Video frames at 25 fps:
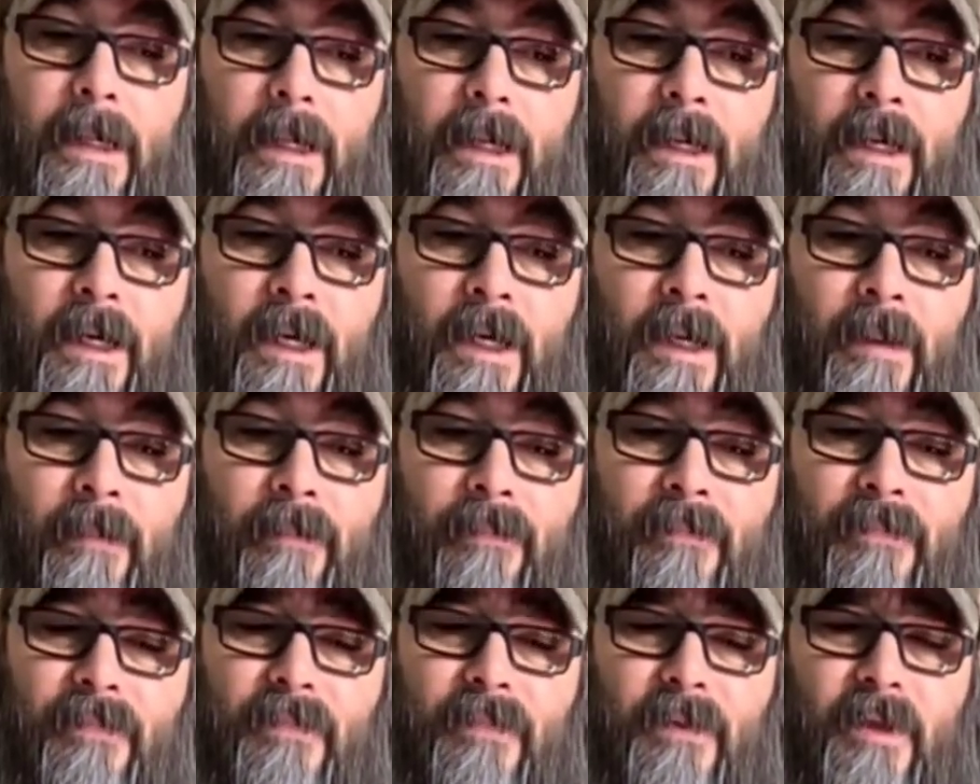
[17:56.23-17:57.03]

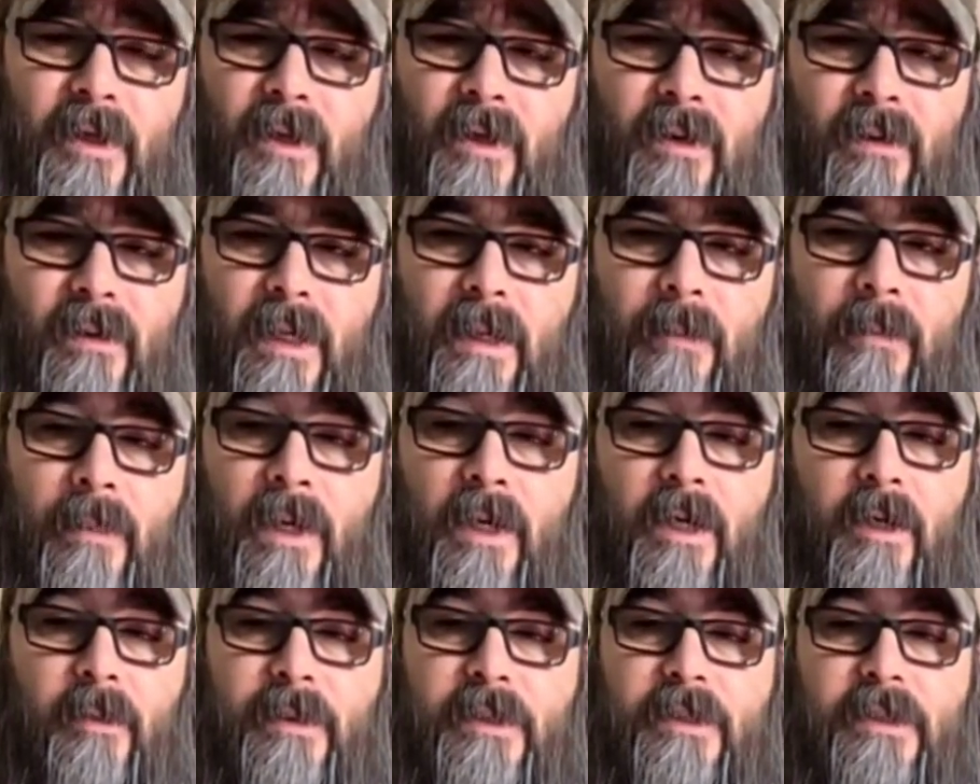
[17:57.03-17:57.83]
You know, I'm
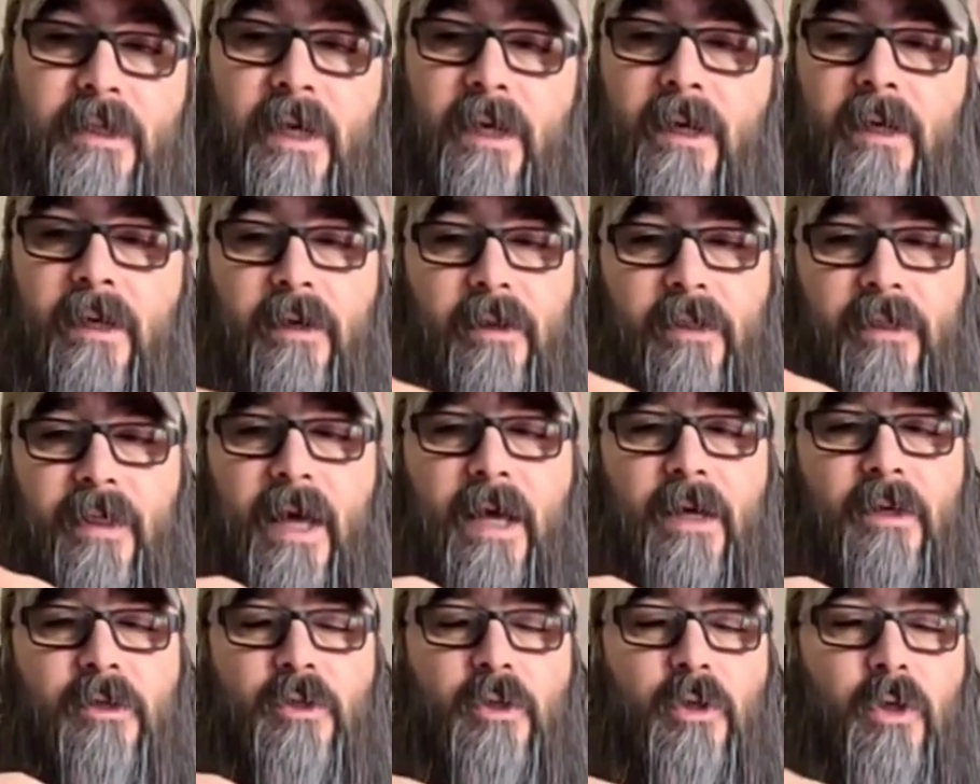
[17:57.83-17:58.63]
not going to be taking
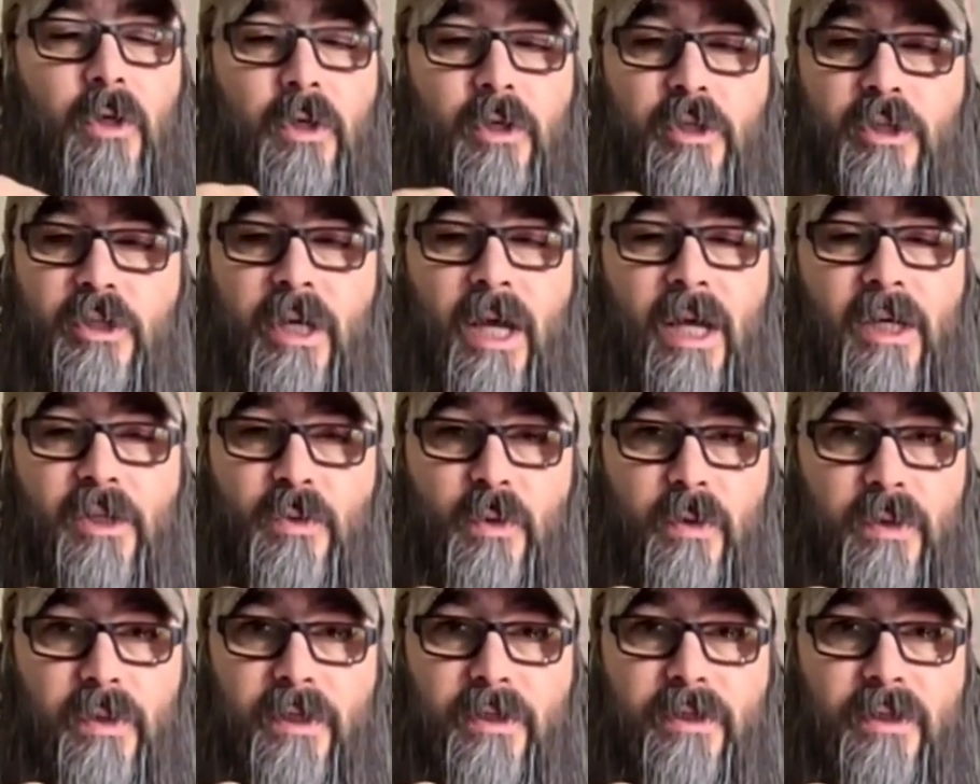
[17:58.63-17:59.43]
1,000-yard
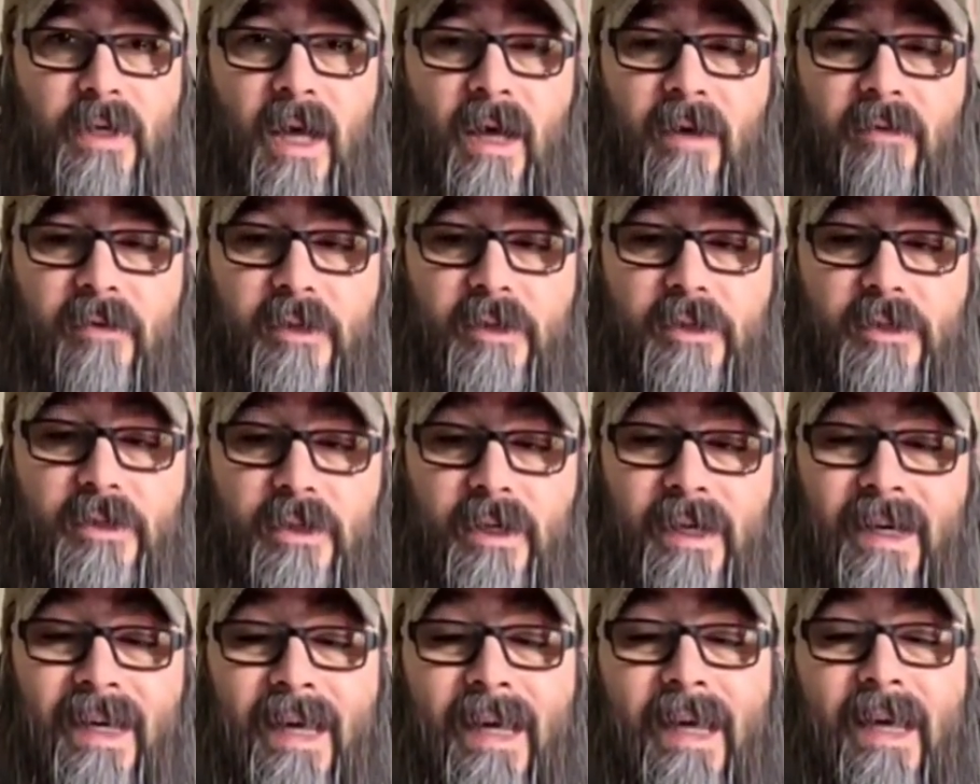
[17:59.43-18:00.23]
shots with this,
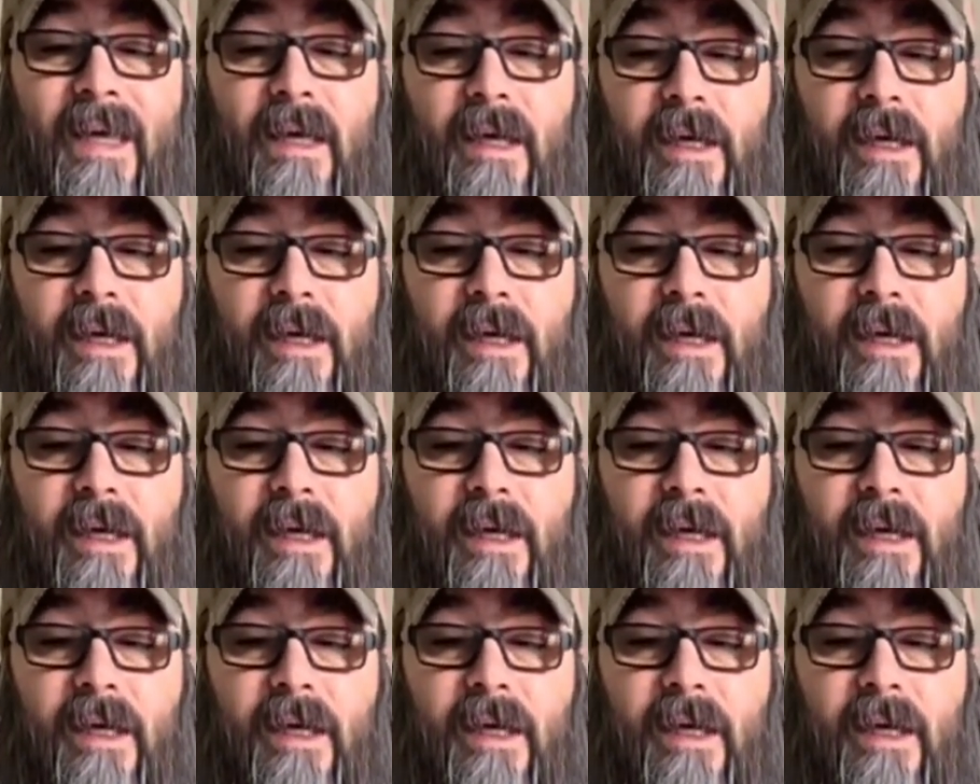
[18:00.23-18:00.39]
obviously.